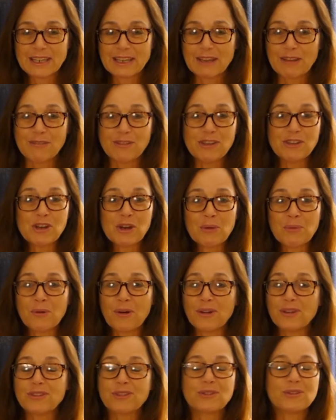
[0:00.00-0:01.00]
If you don't
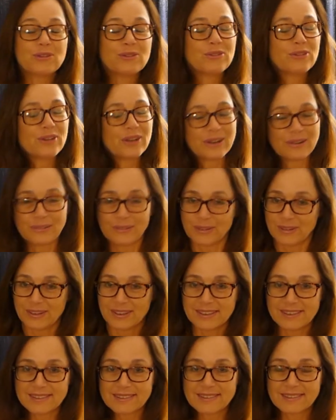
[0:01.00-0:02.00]
want to, no
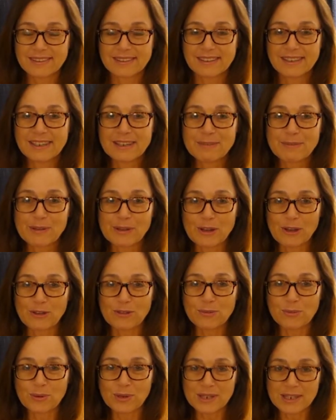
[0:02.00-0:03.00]
worries,
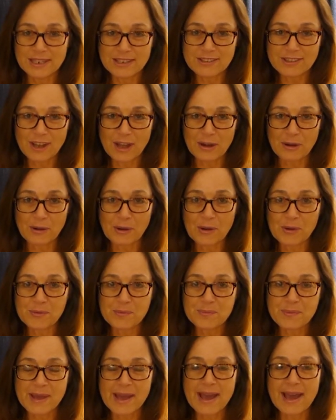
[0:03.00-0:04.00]
because we're each on our
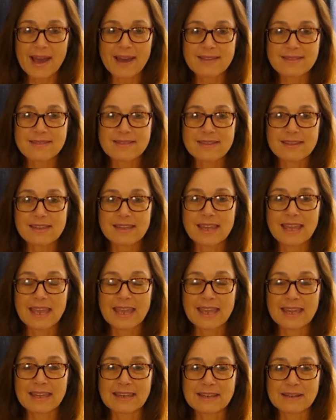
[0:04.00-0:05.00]
own path.
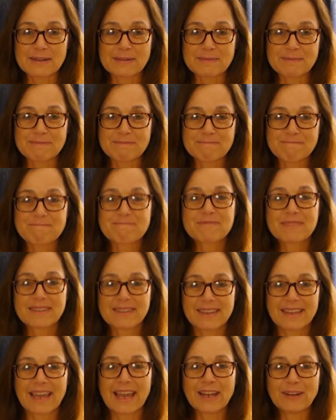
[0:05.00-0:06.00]
And
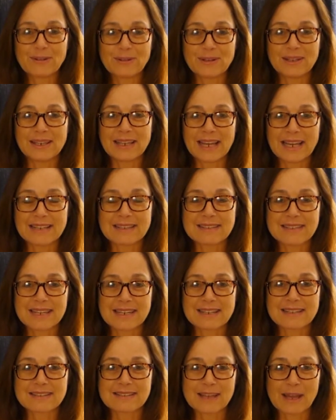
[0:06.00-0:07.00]
I realize that
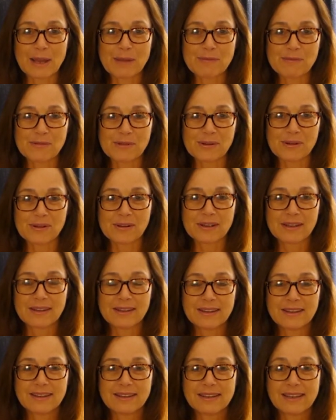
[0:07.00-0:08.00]
it's time for
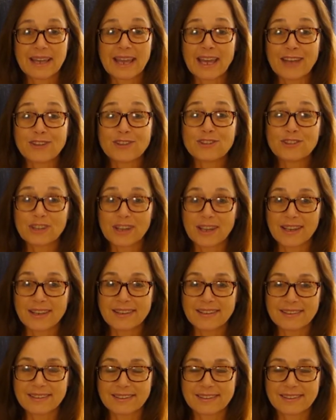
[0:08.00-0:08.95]
SJ